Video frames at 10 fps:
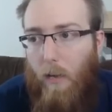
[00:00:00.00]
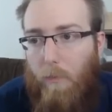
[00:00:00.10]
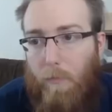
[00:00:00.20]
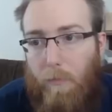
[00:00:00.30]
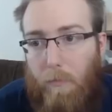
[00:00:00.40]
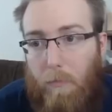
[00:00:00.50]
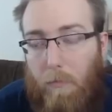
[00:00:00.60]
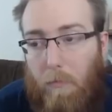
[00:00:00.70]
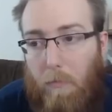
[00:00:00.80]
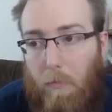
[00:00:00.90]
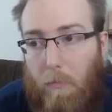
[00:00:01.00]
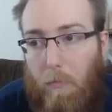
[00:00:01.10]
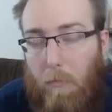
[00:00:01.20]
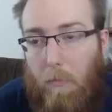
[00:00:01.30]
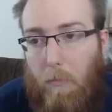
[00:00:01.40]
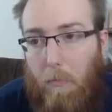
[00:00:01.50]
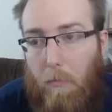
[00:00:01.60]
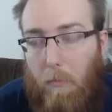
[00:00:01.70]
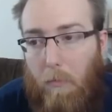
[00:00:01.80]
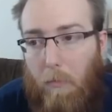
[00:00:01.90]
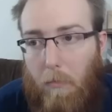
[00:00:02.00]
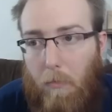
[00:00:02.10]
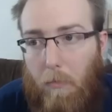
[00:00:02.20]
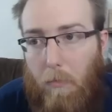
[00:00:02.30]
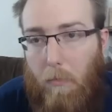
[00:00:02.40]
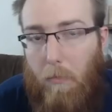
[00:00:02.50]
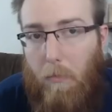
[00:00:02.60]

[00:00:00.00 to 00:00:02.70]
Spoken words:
Nobody speaks.